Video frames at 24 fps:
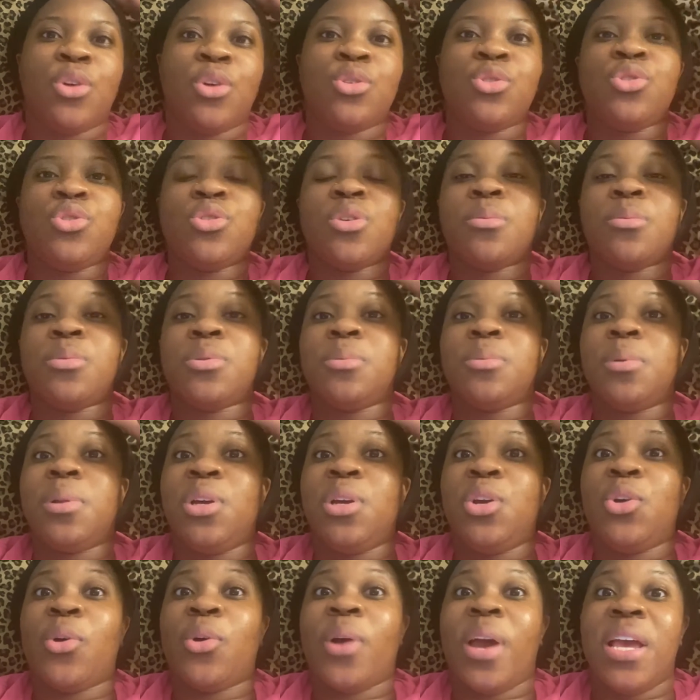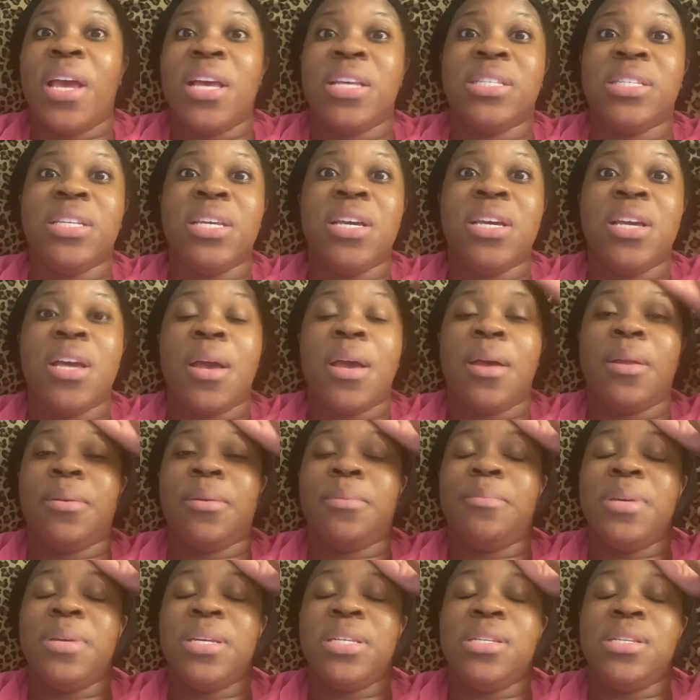was really crazy and
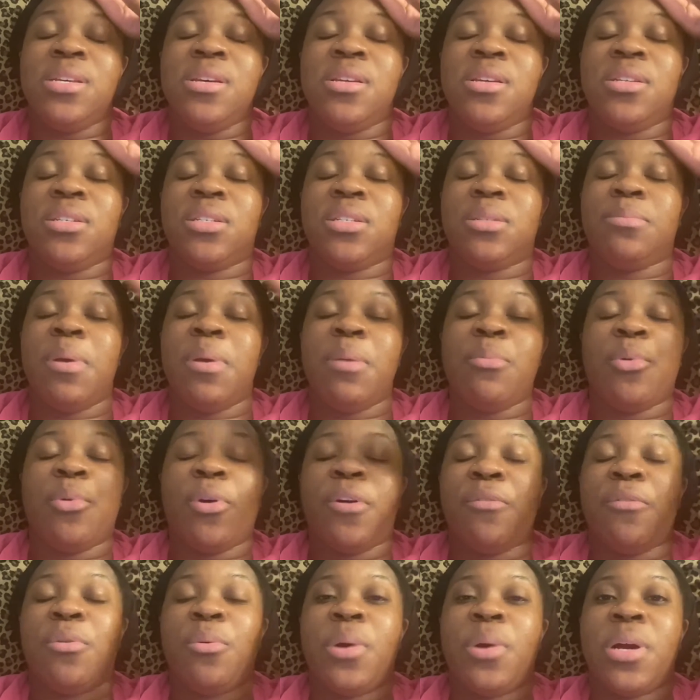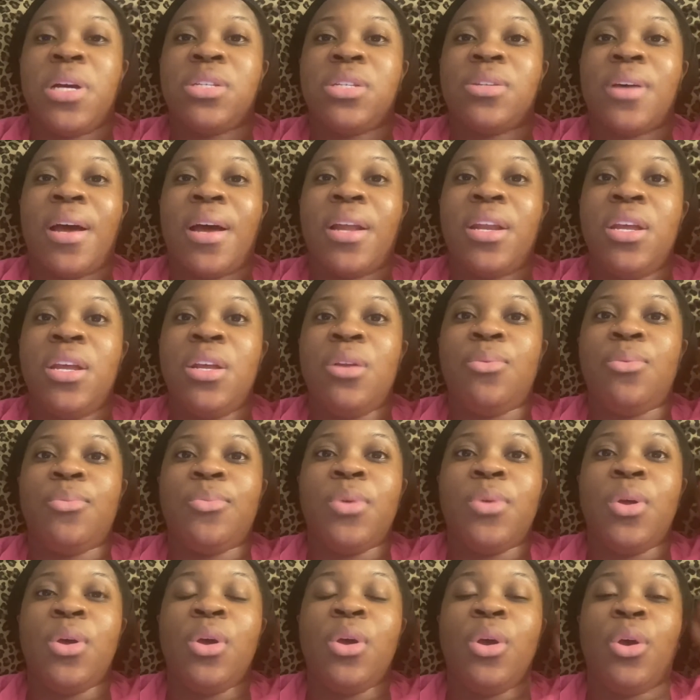busy and just people everywhere, so I didn't
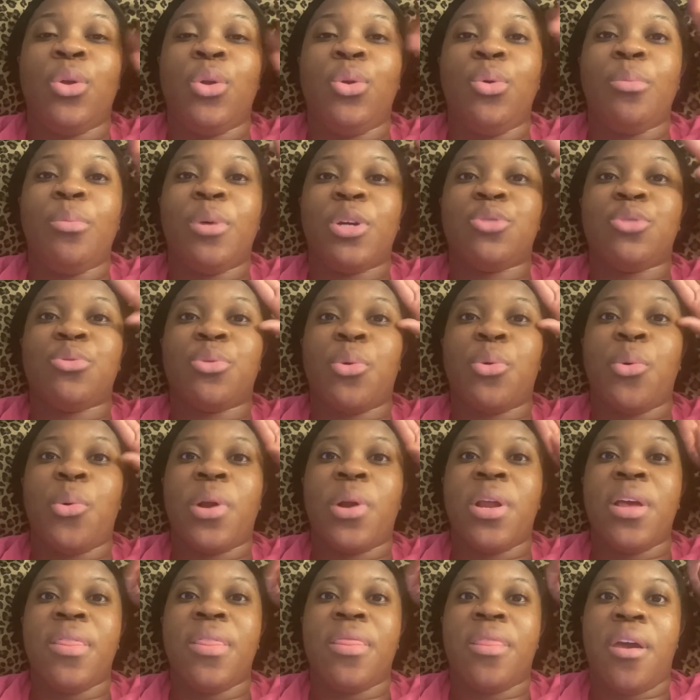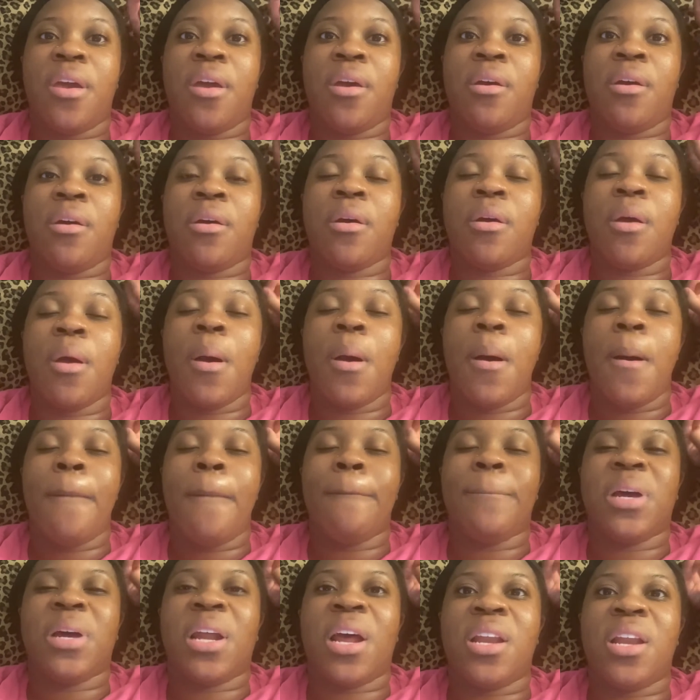do much recording there,
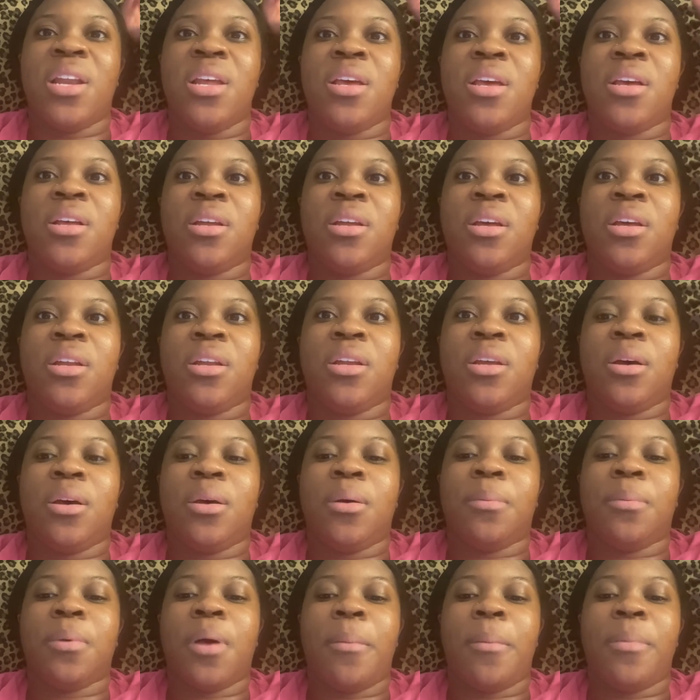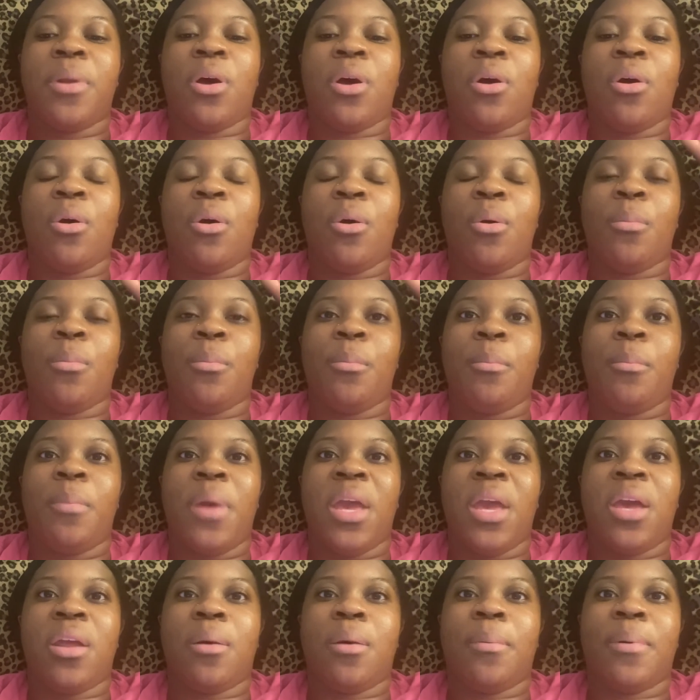but I did end up coming home
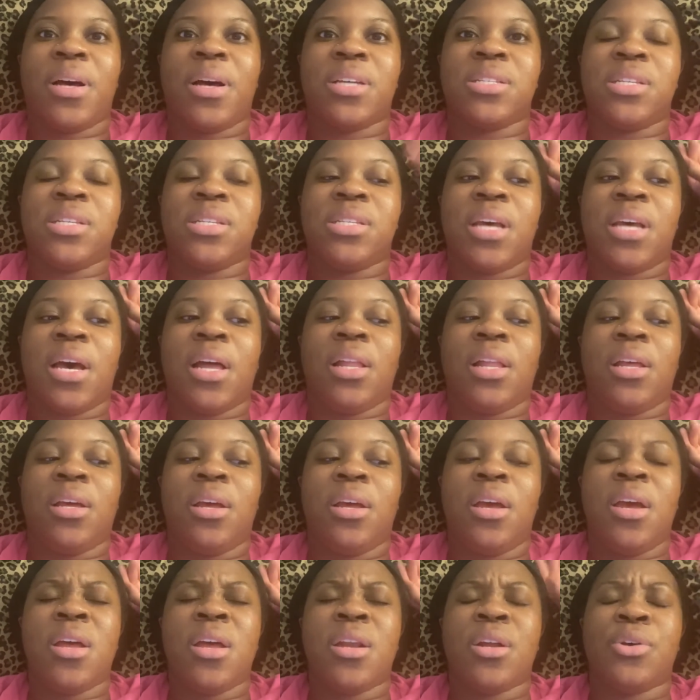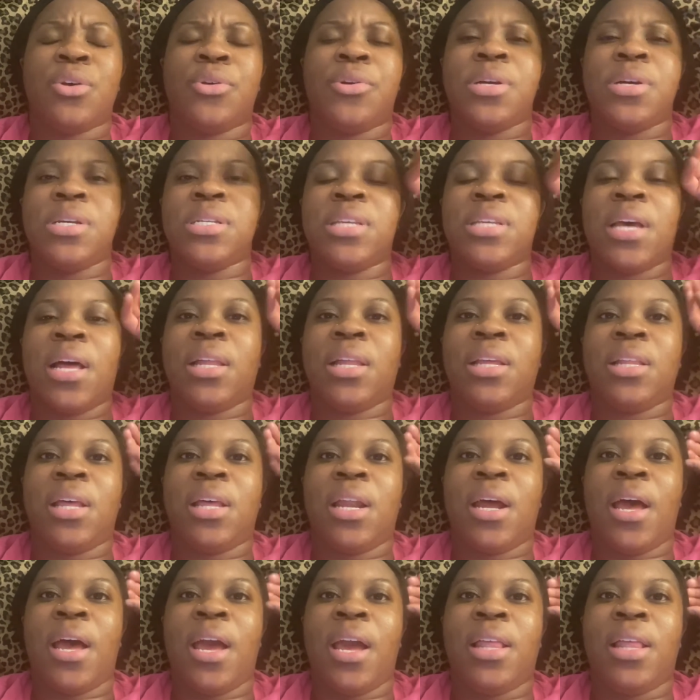making a pasta salad and a green salad that
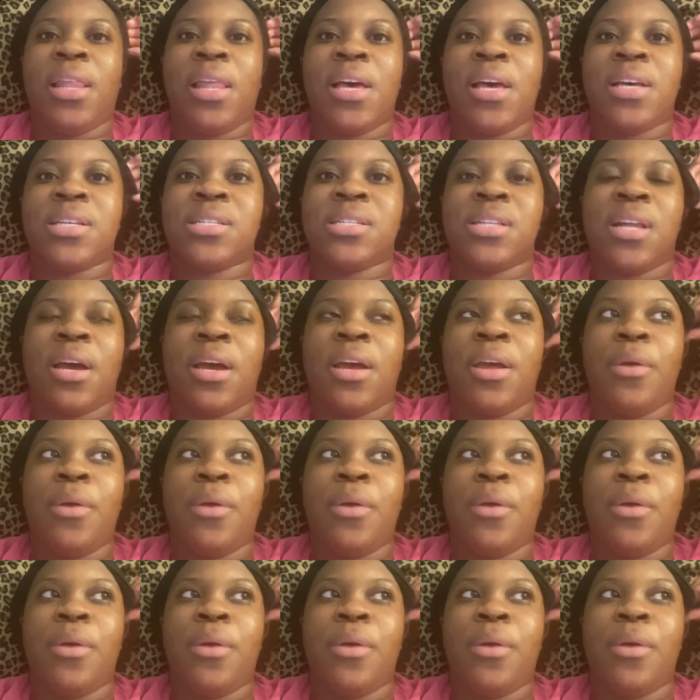I ate last night.